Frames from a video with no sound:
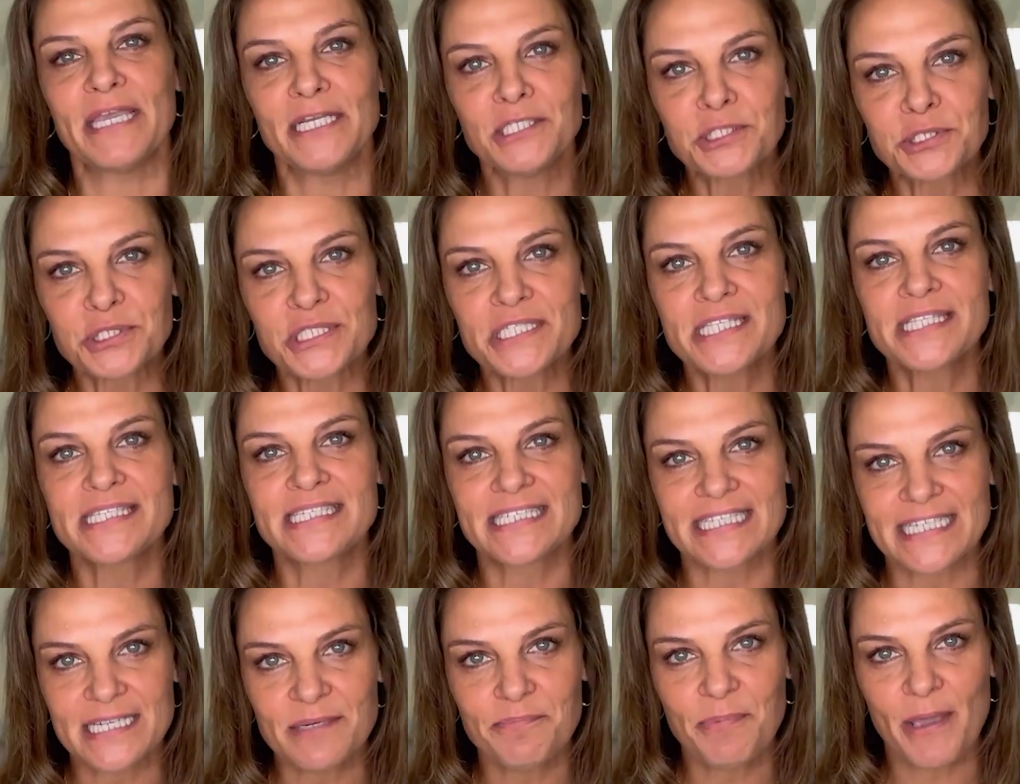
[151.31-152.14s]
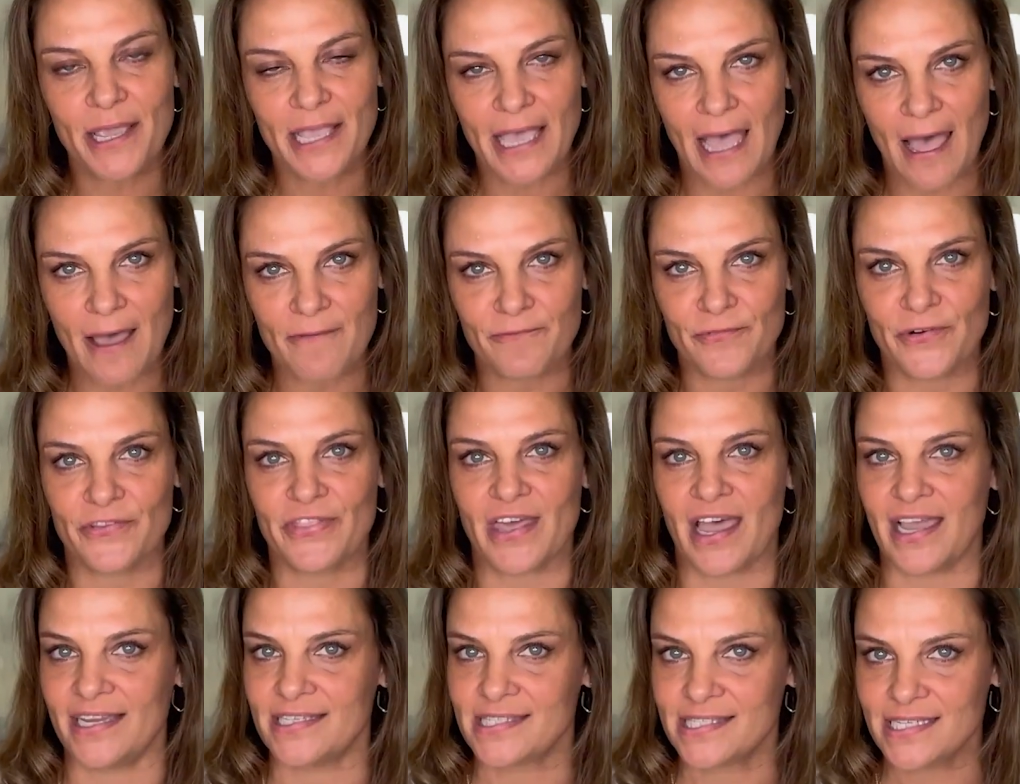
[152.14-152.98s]
interest did pick up for the
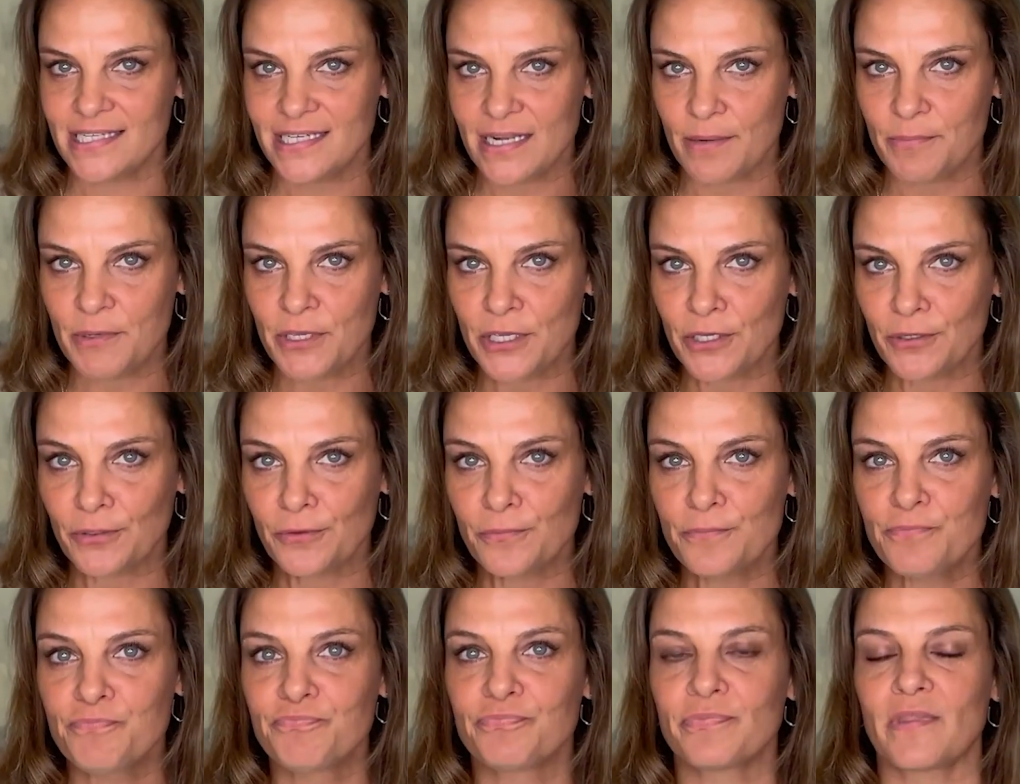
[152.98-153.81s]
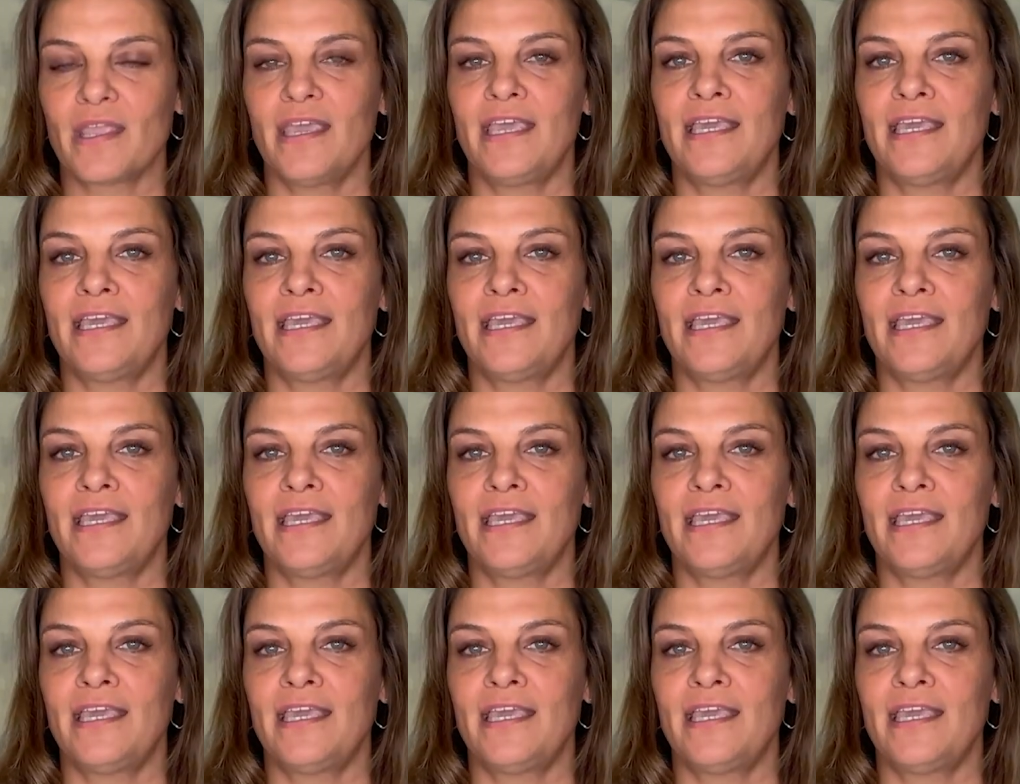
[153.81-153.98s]
ICW